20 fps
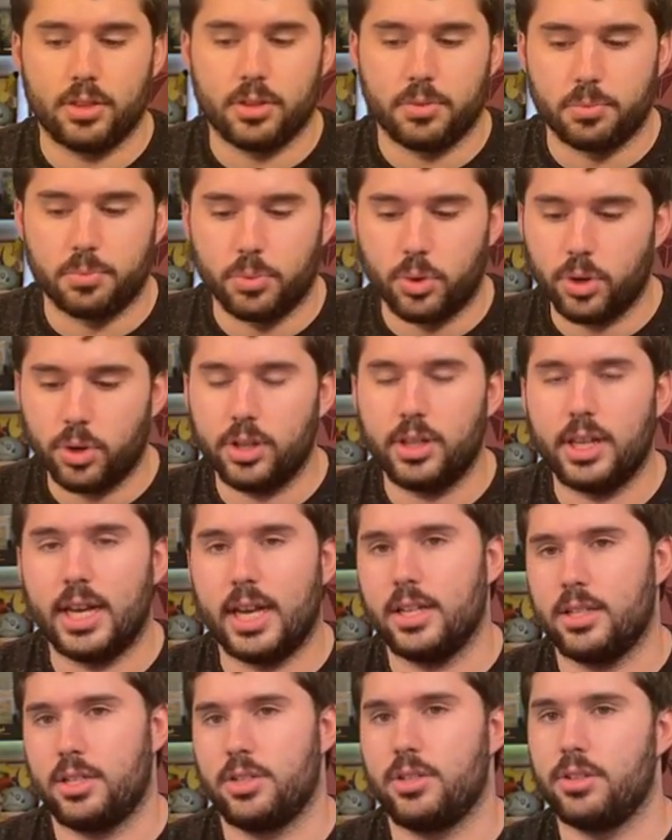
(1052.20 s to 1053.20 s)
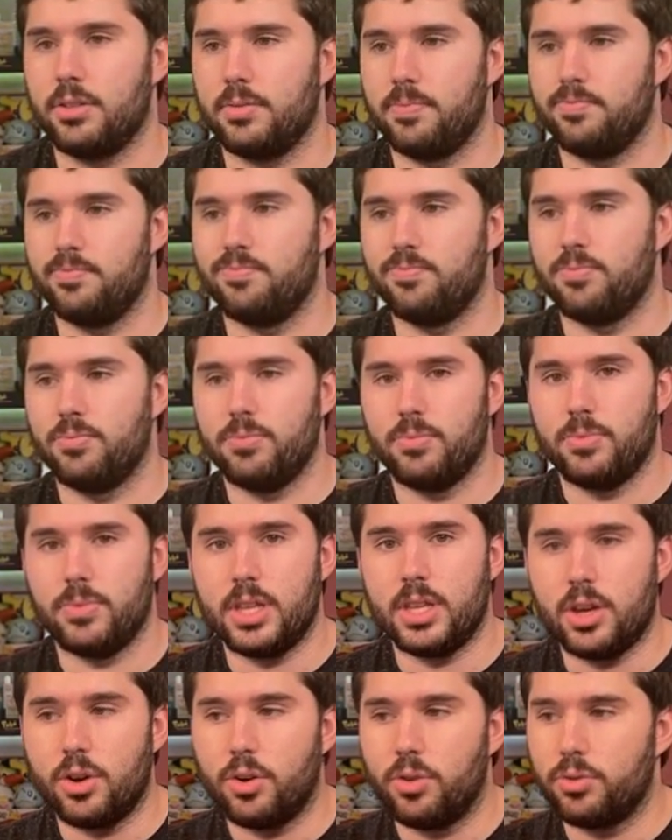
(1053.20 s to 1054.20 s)
more or less,
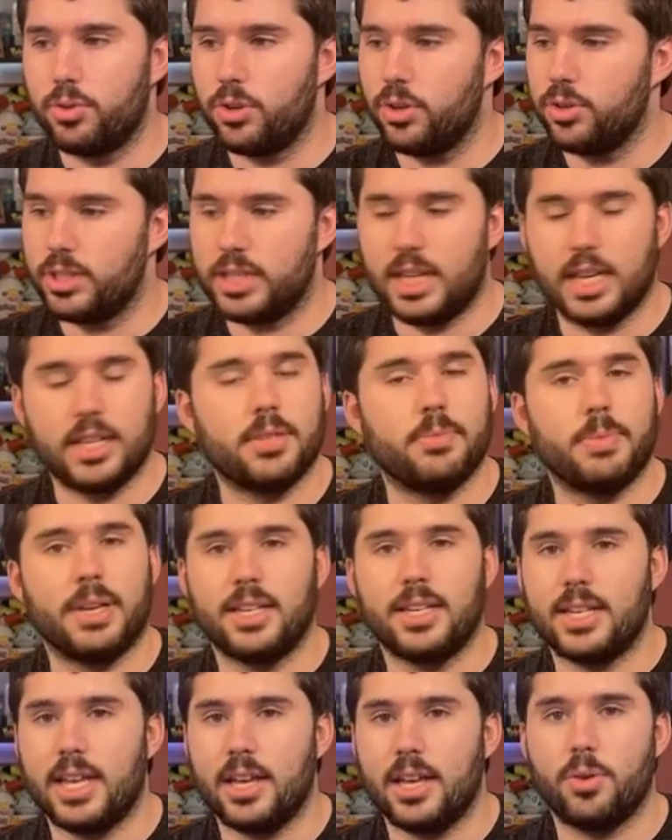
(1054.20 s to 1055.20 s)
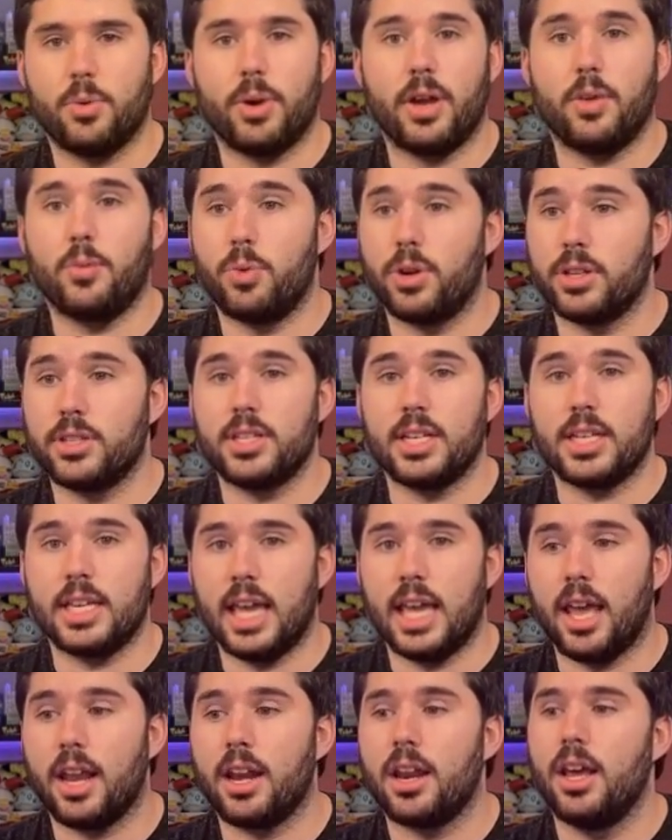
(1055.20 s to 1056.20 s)
the overall sentiment and takeaway, once
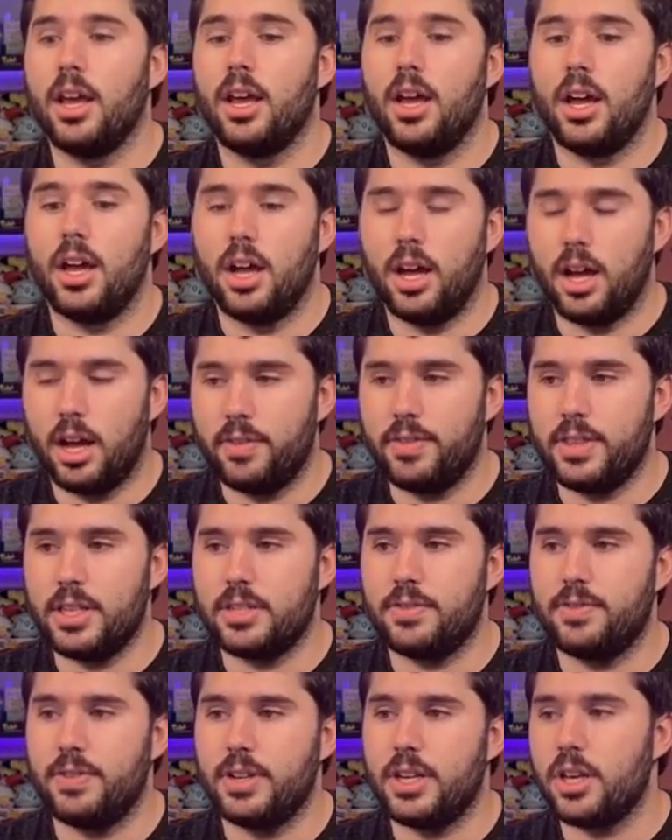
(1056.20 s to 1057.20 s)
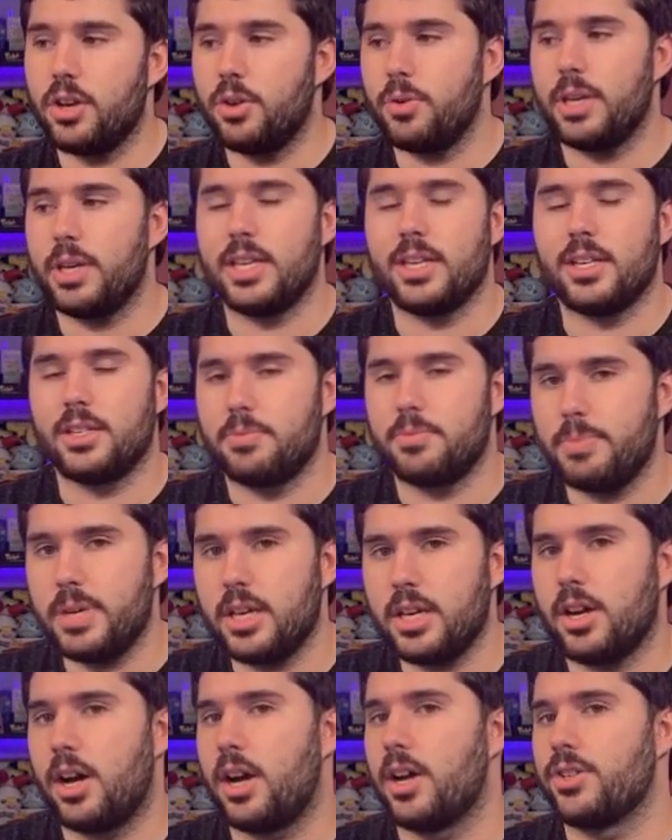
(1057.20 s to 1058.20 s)
again, of this video is be
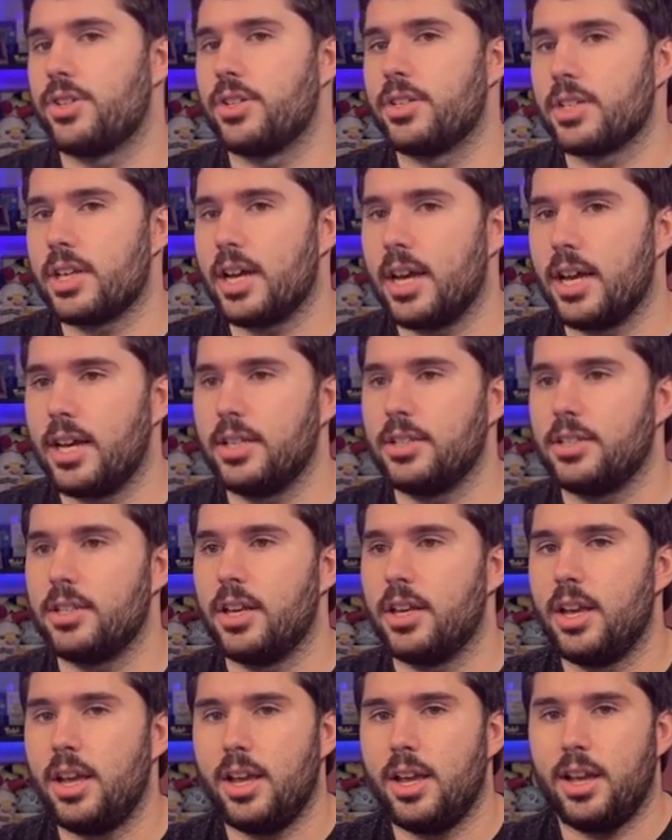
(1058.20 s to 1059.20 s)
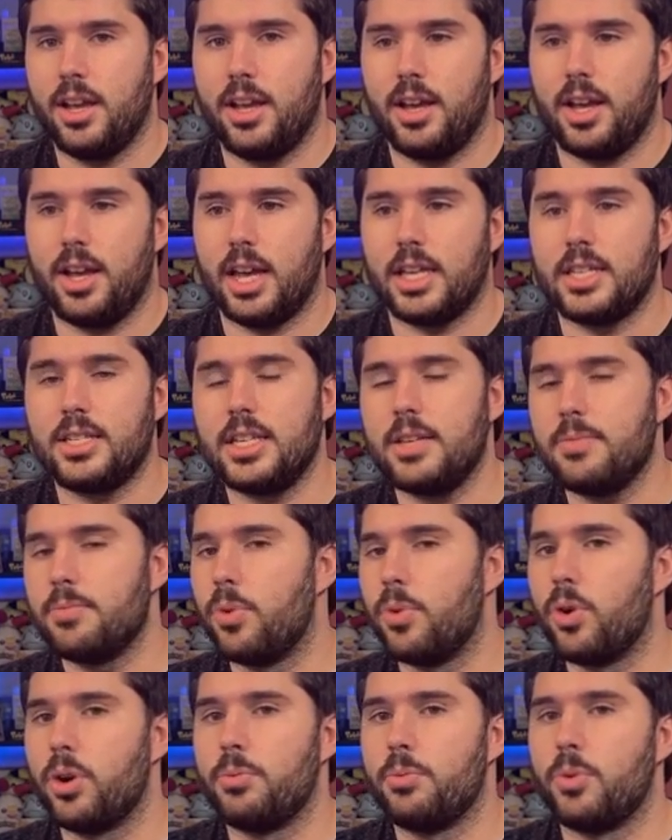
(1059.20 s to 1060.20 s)
cautious, guys. I see
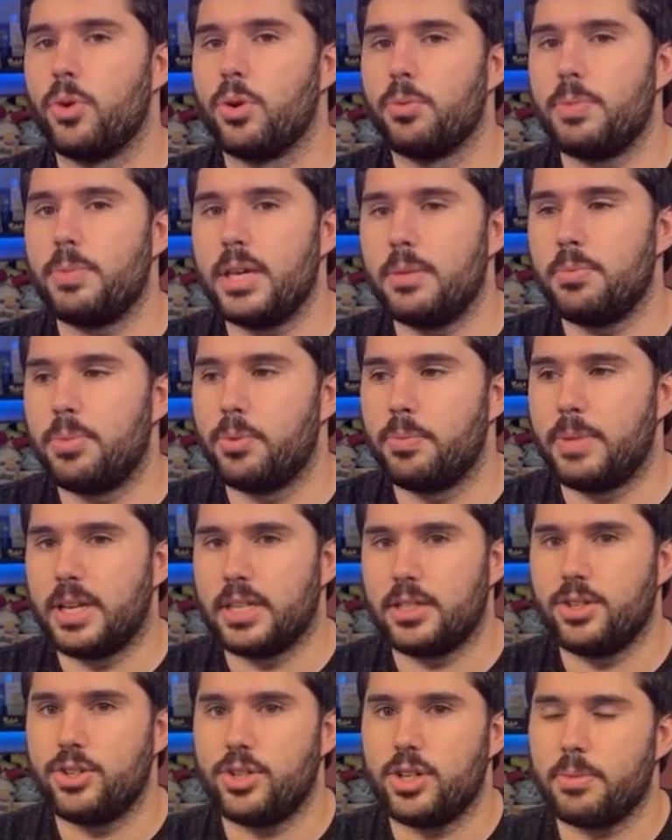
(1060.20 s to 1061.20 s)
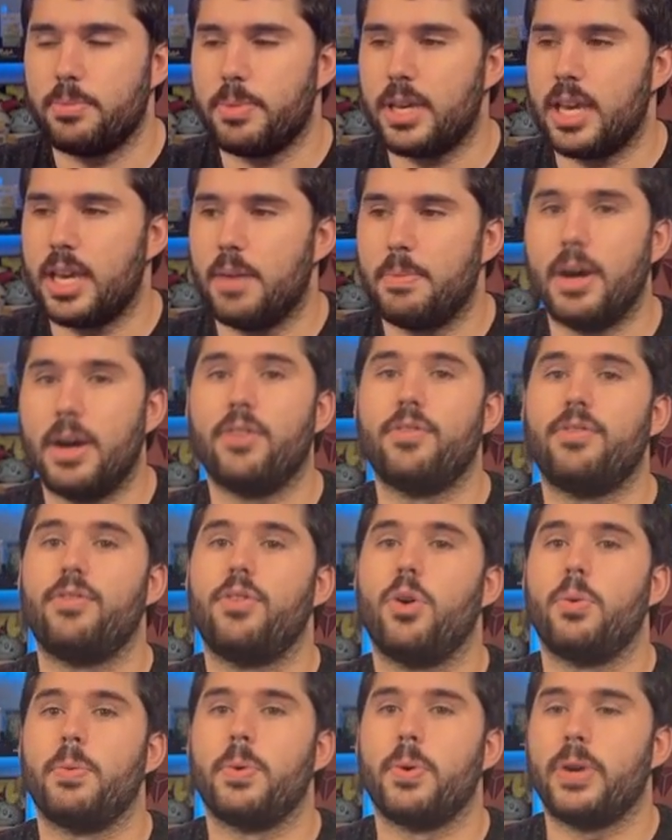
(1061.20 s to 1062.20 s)
more and more people messaging me about
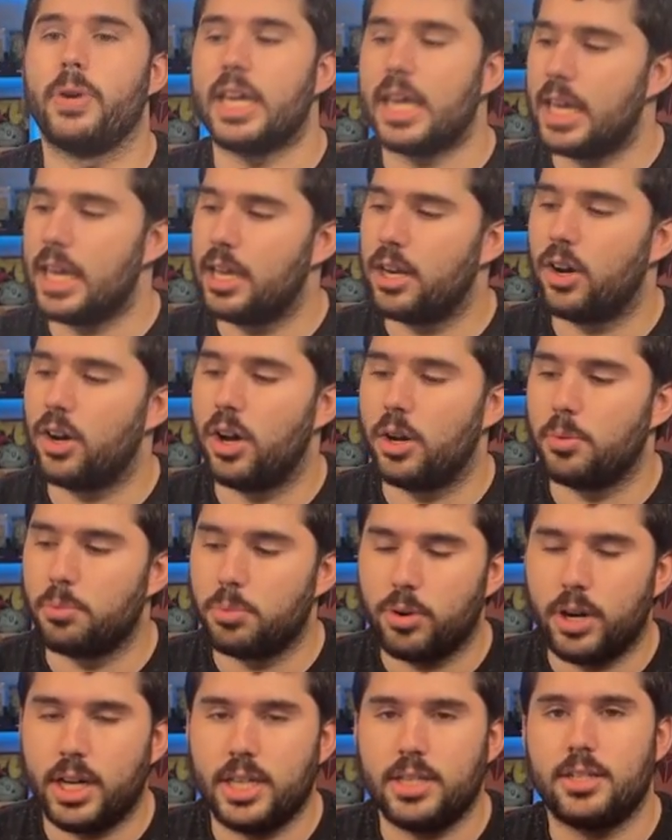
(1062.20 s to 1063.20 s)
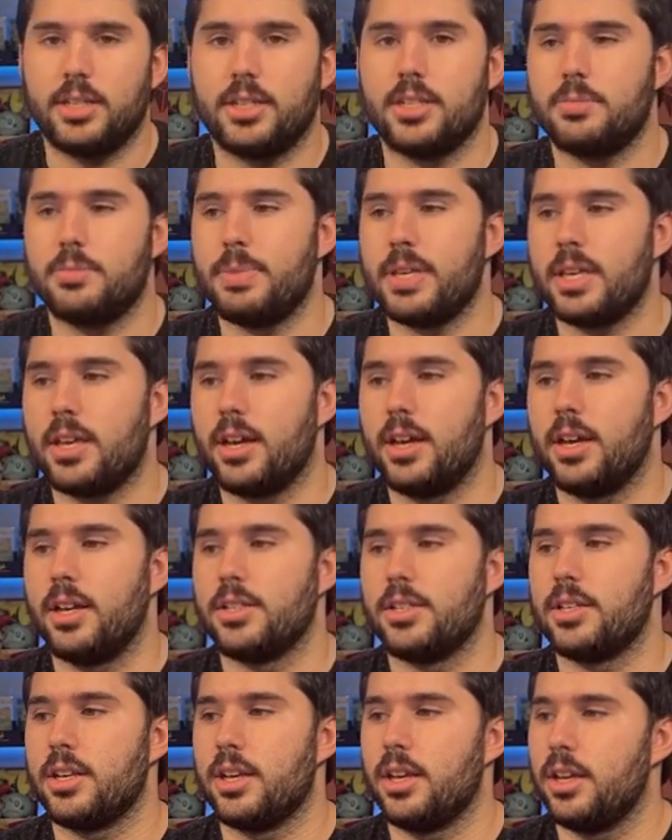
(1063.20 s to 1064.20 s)
FOMOing in on prices
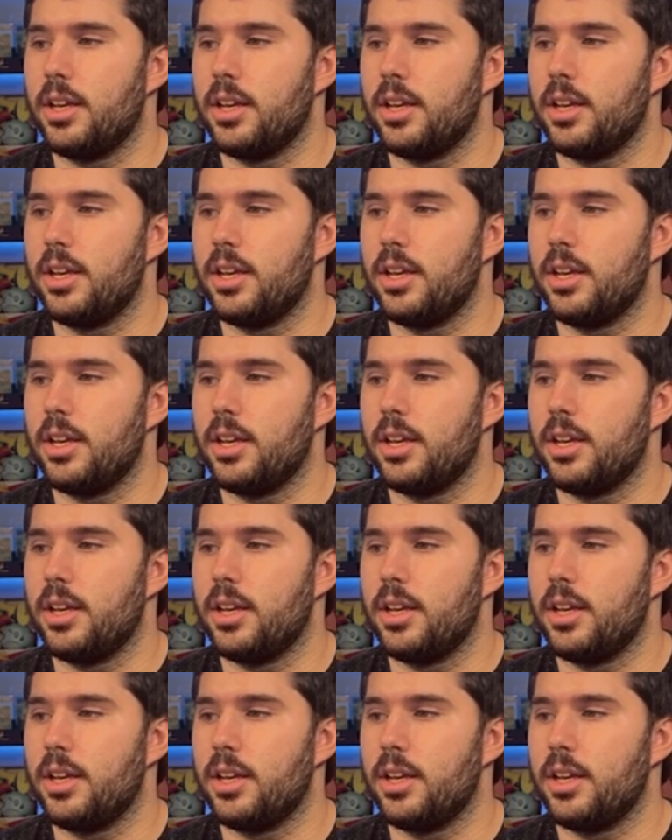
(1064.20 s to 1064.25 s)
because